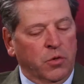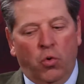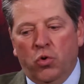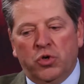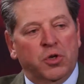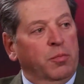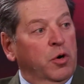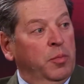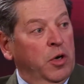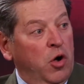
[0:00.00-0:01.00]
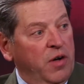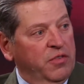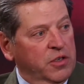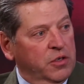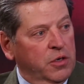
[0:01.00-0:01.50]
or suburban
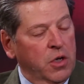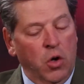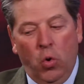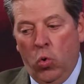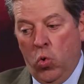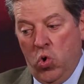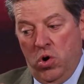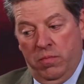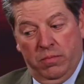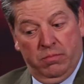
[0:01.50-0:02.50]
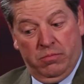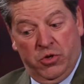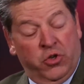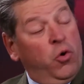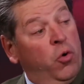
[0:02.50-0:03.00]
office, or
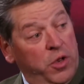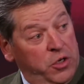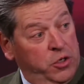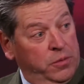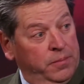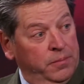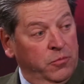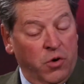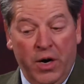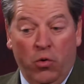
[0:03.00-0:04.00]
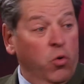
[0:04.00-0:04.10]
storage, right?